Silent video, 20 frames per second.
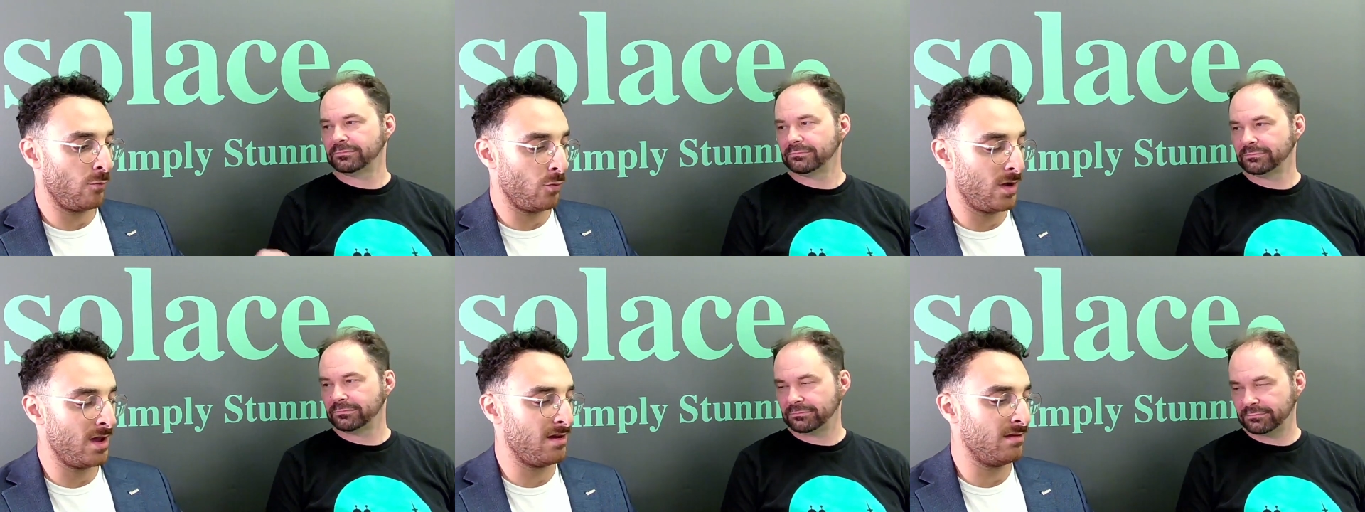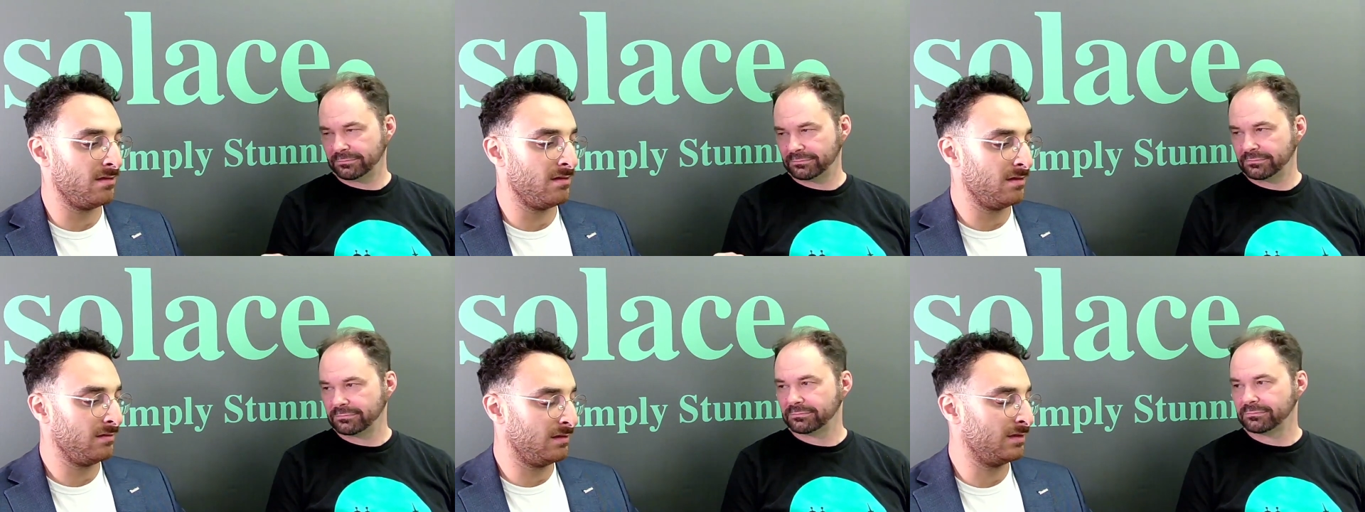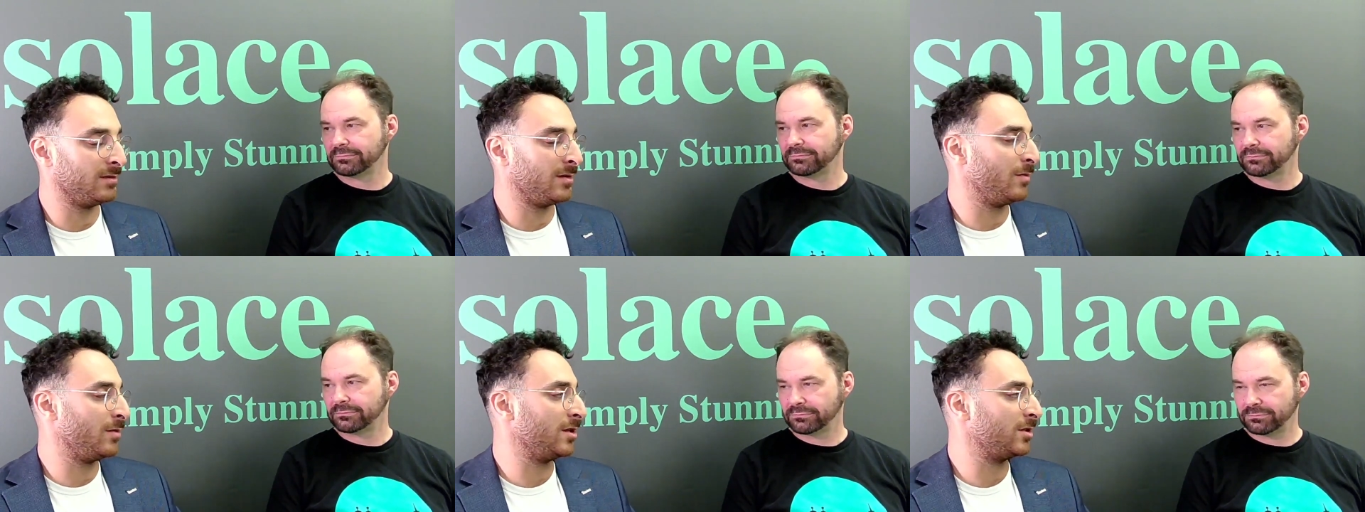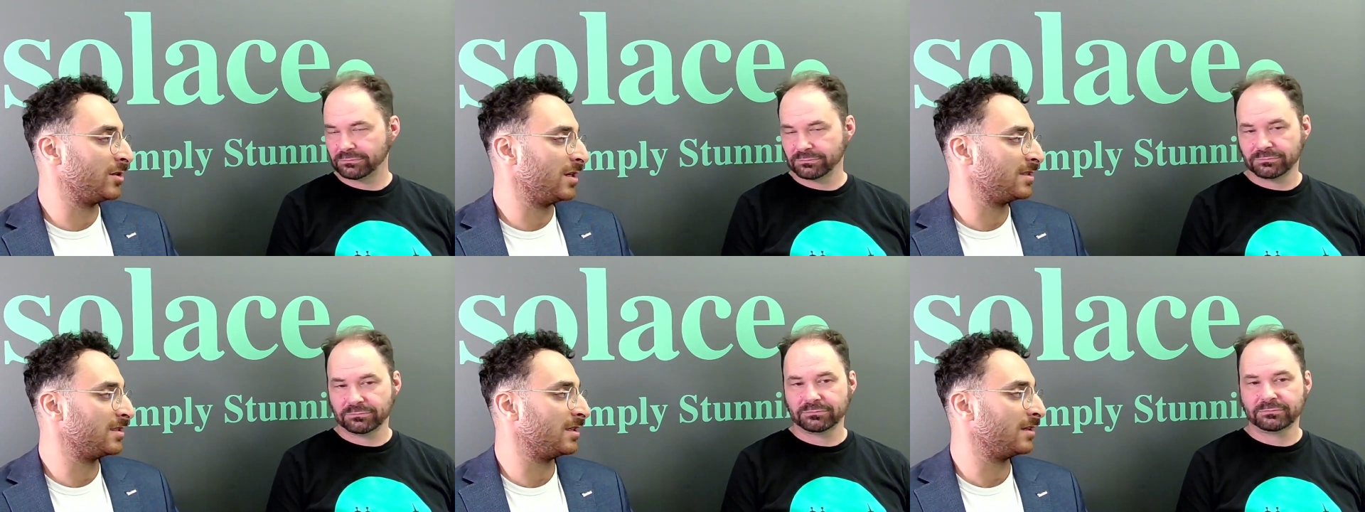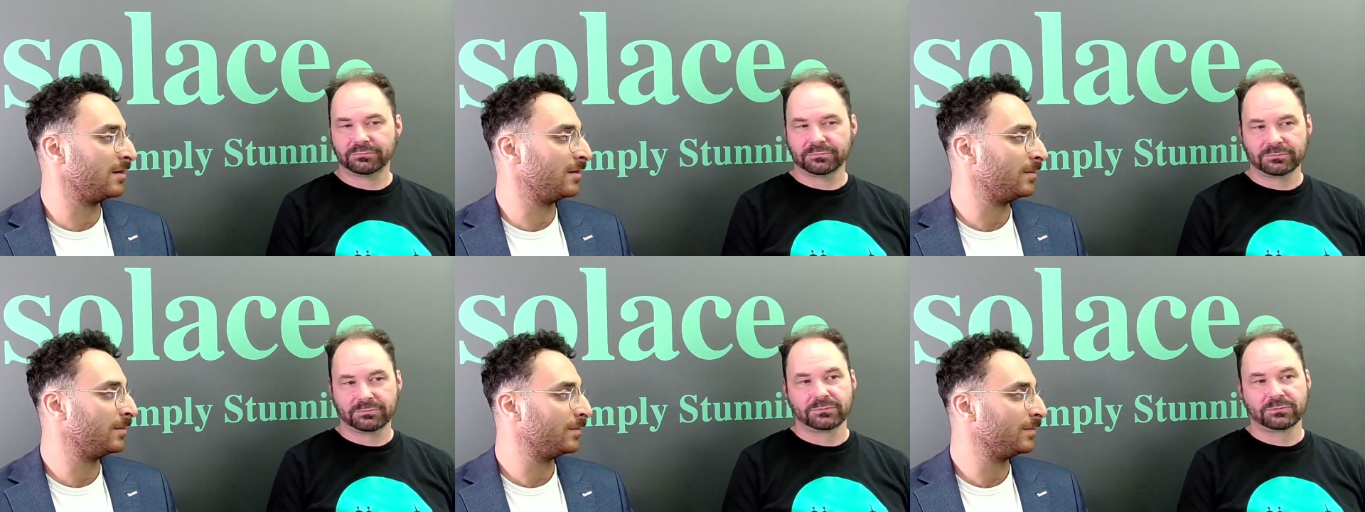Speaker 1: with distributed tracing?
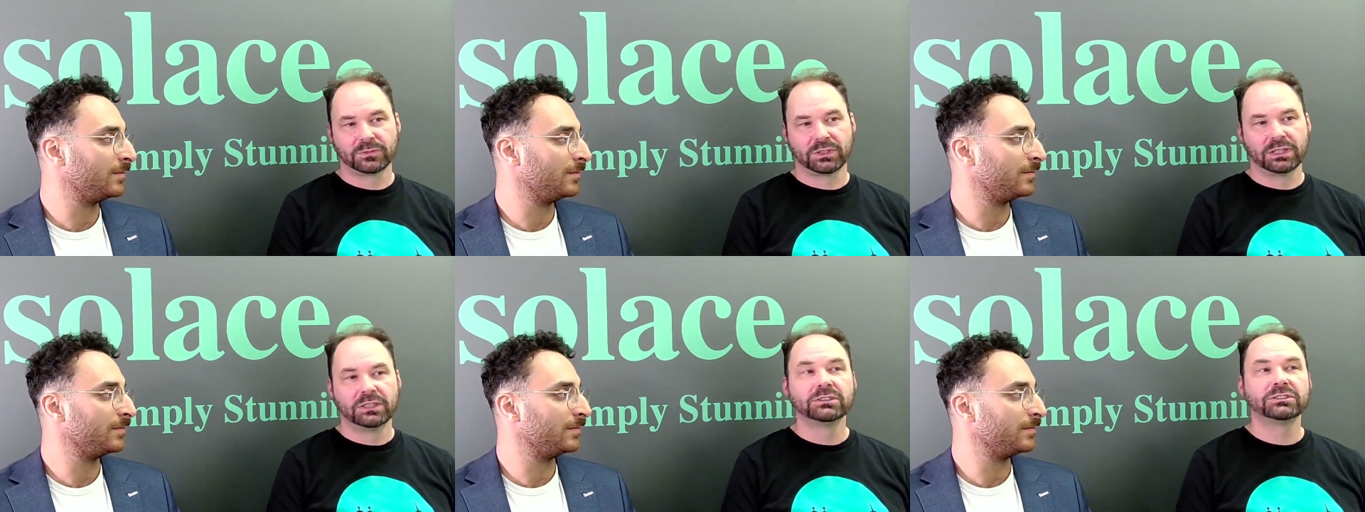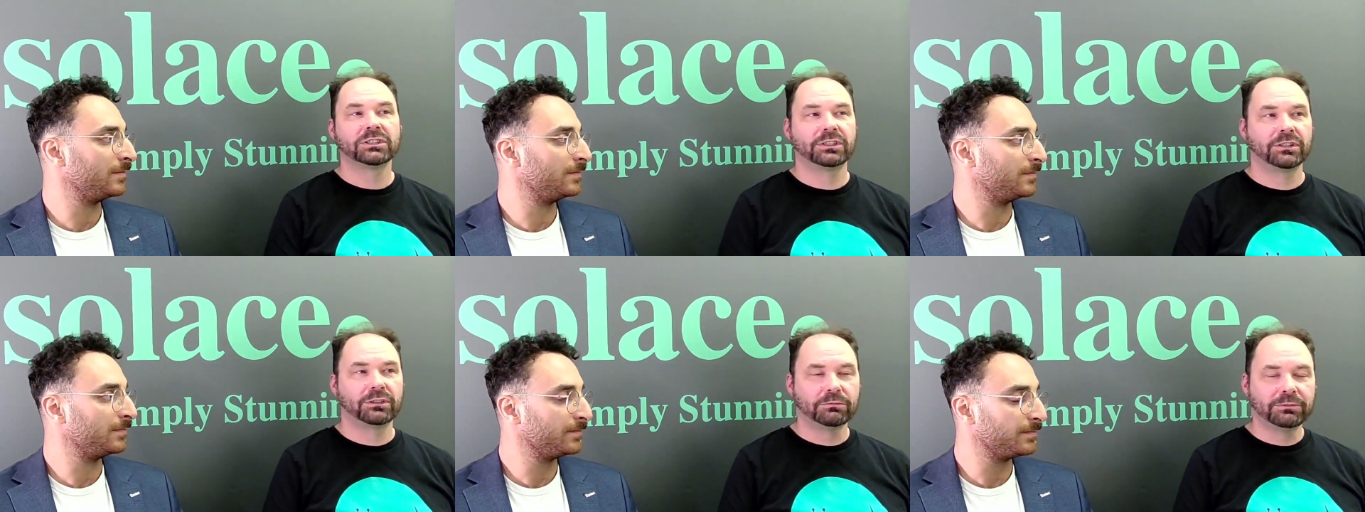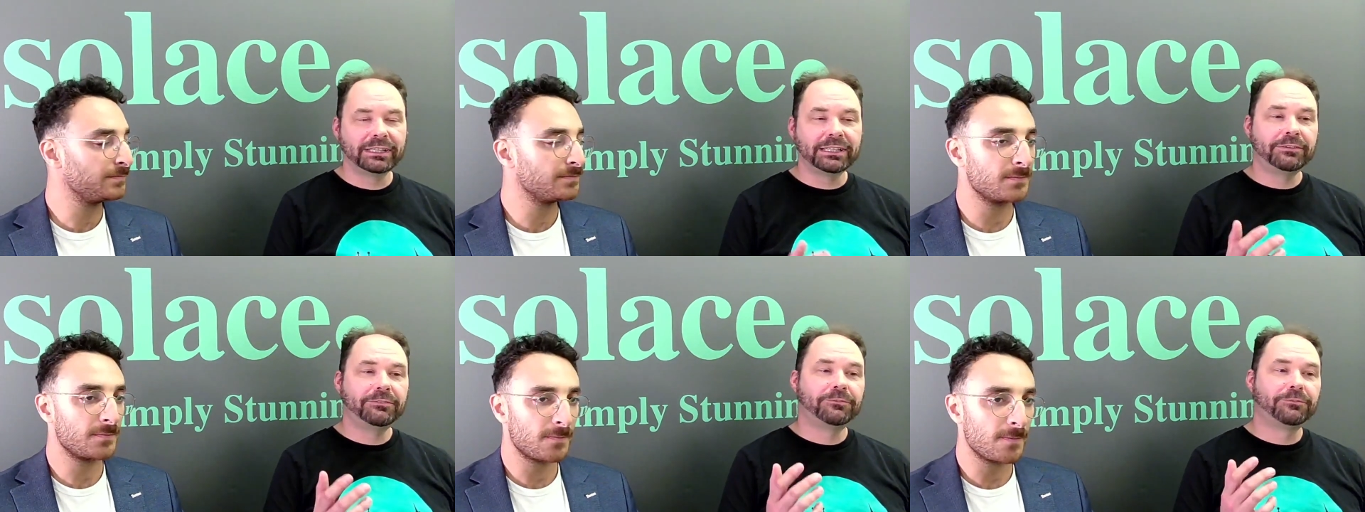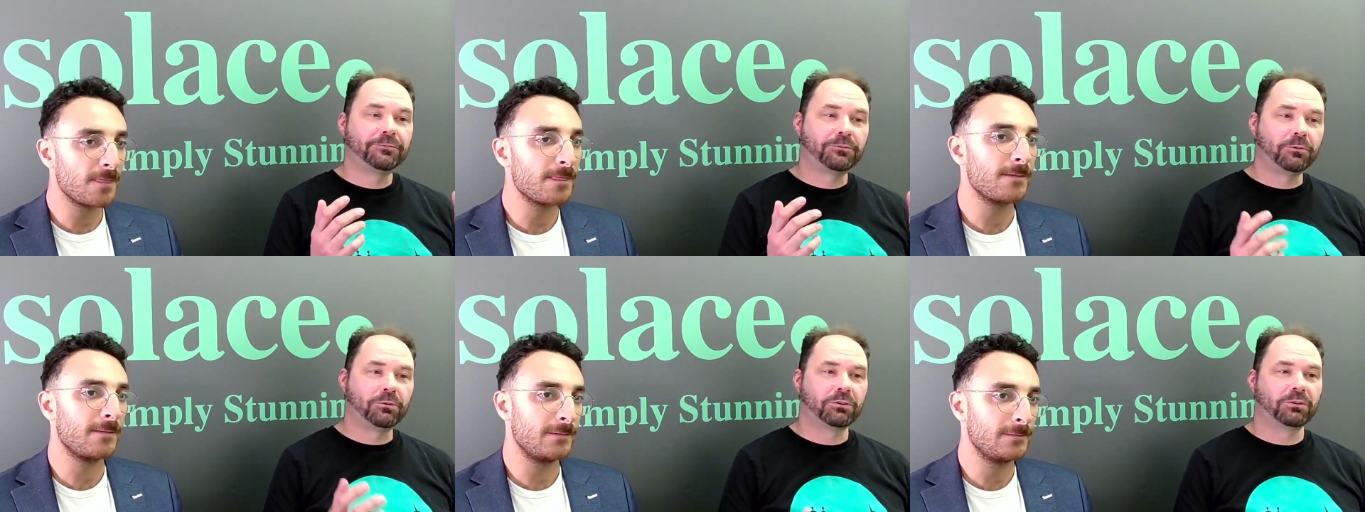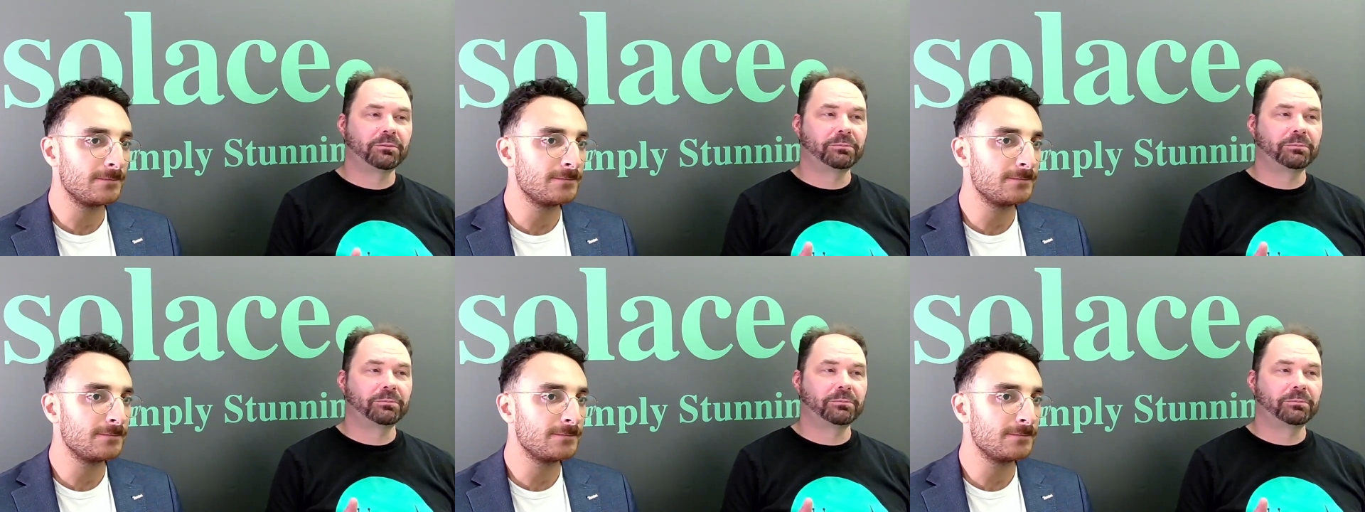
Speaker 2: So there are really four